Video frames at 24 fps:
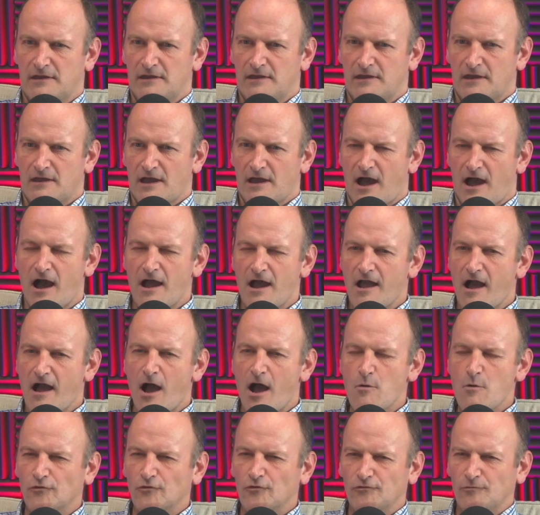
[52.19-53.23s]
Mm-hmm.
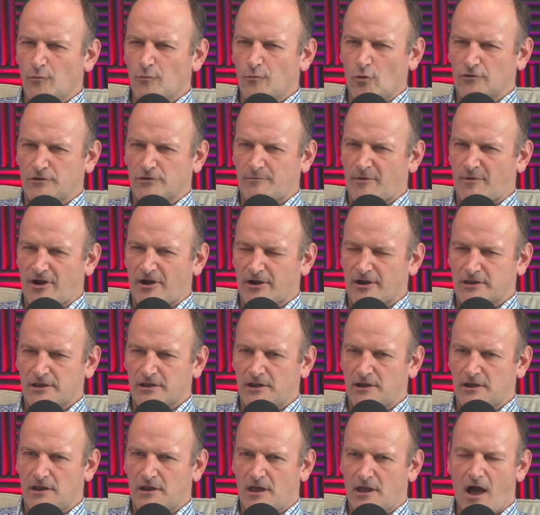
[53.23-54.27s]
I wasn't born
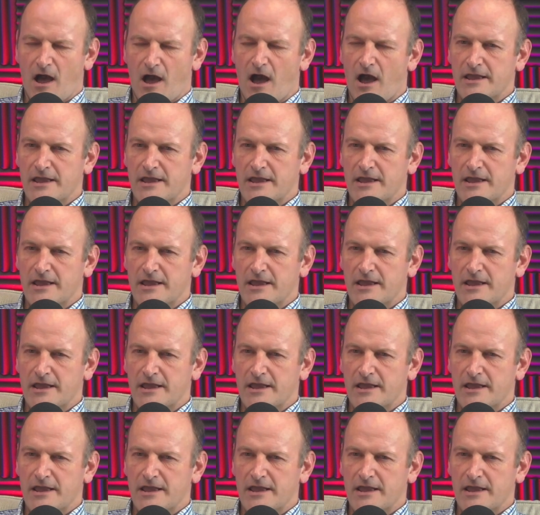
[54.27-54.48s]
American.